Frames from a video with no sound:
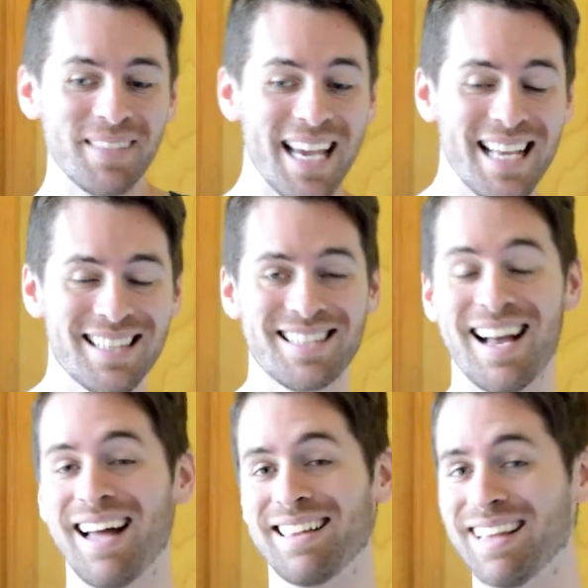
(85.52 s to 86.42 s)
it's
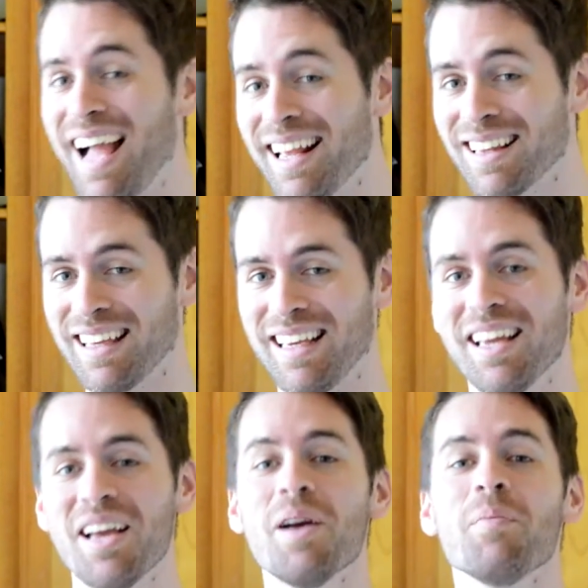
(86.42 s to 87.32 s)
unlikely
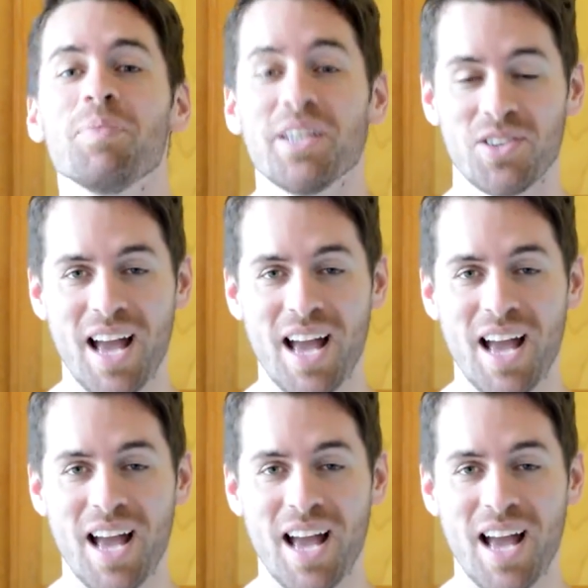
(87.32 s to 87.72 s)
that you're